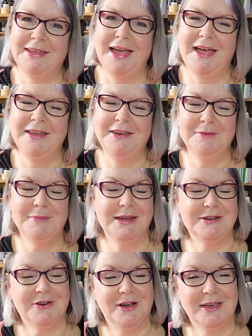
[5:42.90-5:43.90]
again, you may
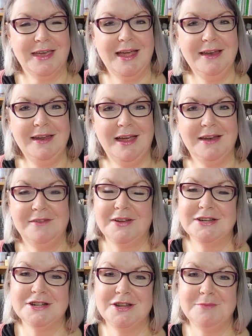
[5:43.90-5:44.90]
try again, and
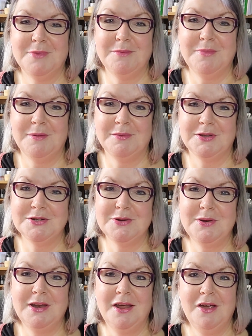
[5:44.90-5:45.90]
eventually you might be able to do
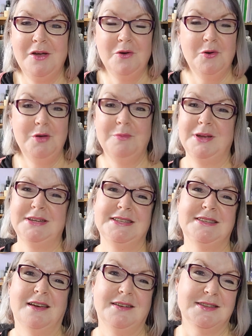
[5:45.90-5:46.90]
it, or you might
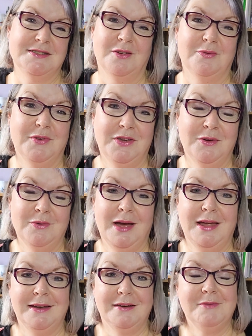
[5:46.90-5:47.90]
decide it's not for you
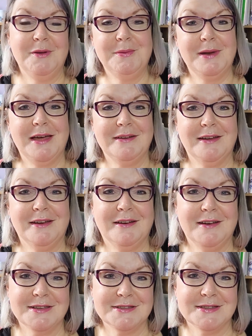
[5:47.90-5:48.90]
and rip it out and
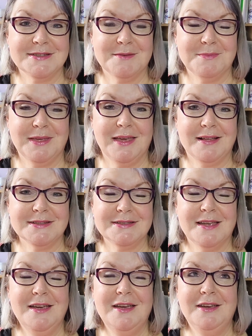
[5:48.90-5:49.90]
cast on something else.
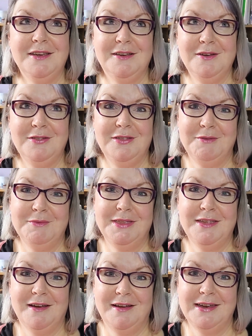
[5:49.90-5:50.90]
Good thing with
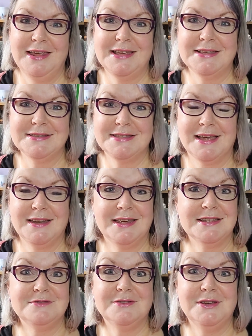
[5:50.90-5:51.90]
yarn is that
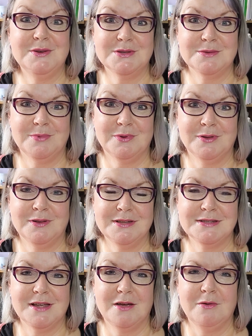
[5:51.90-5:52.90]
it's reusable.
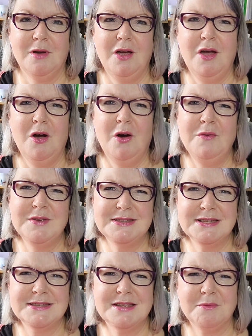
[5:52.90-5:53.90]
So
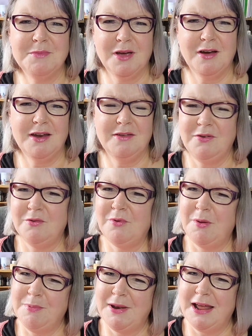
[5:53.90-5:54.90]
obviously some yarn, if you
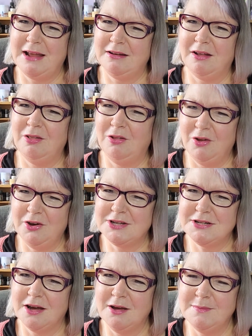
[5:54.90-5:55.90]
rip it out a lot of
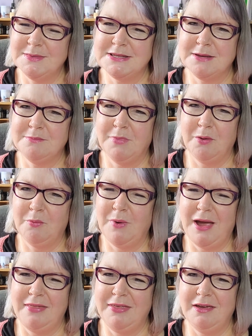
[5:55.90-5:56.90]
times, it might
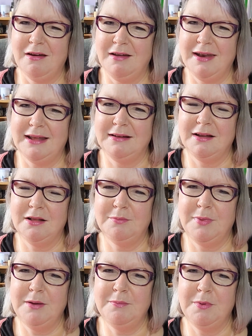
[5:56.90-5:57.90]
wear the yarn out a little
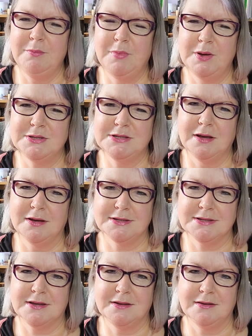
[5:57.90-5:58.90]
bit, but most
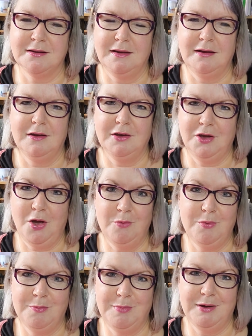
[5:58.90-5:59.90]
yarns can
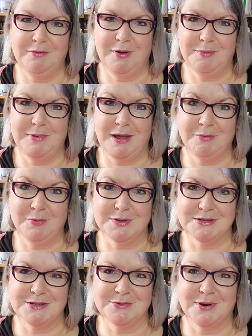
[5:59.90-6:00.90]
cope with being ripped out
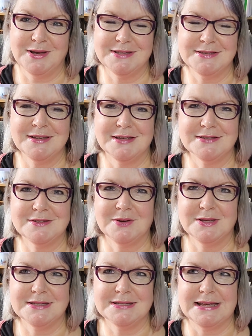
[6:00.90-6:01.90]
once or twice, as
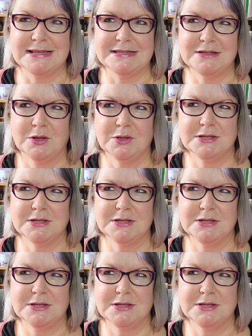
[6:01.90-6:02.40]
long as it's not